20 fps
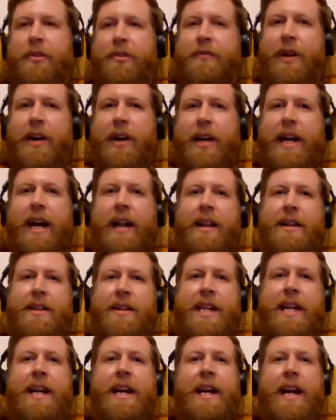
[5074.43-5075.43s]

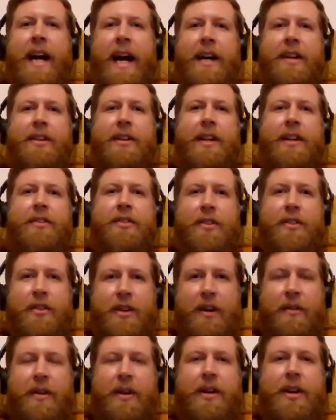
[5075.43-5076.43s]
sphericality actually do
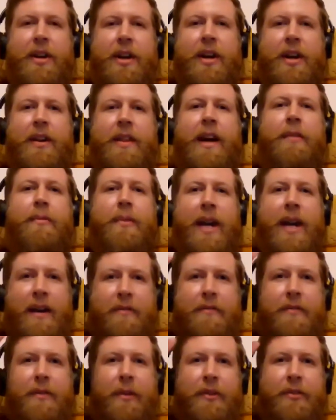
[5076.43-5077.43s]
co occur, that
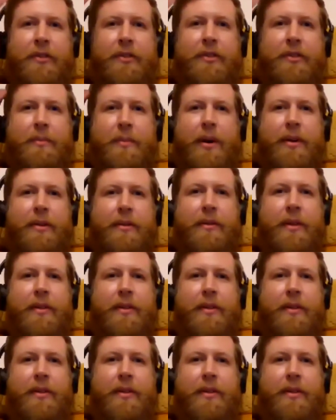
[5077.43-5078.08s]
reinforces the model.